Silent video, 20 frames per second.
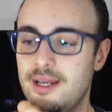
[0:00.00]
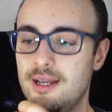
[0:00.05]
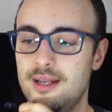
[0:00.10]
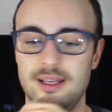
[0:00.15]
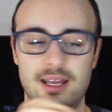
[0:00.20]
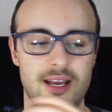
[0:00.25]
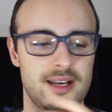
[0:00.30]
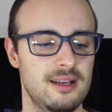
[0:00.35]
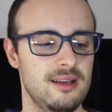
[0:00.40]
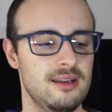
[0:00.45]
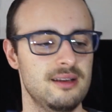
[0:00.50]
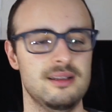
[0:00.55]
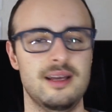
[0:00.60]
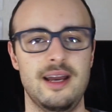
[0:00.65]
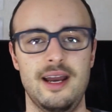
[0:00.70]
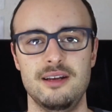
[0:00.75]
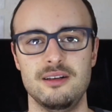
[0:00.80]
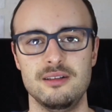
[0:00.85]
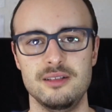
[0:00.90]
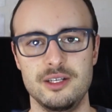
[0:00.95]
little
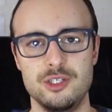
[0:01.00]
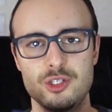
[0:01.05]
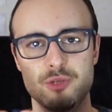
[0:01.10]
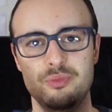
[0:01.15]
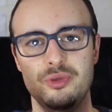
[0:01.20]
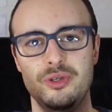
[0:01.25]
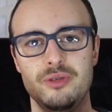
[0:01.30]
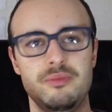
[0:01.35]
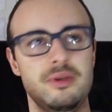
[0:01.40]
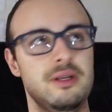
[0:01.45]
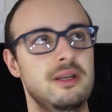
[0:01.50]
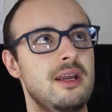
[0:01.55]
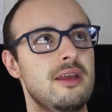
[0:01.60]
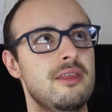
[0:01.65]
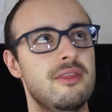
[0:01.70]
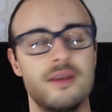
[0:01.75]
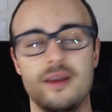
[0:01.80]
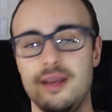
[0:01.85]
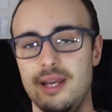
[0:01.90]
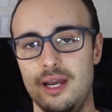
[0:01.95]
handle that you put beneath
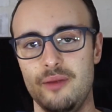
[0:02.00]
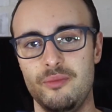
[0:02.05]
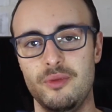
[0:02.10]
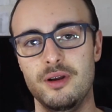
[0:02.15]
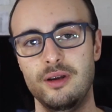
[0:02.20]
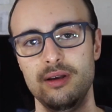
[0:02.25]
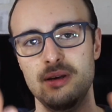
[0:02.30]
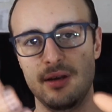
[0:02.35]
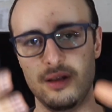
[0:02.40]
the camera.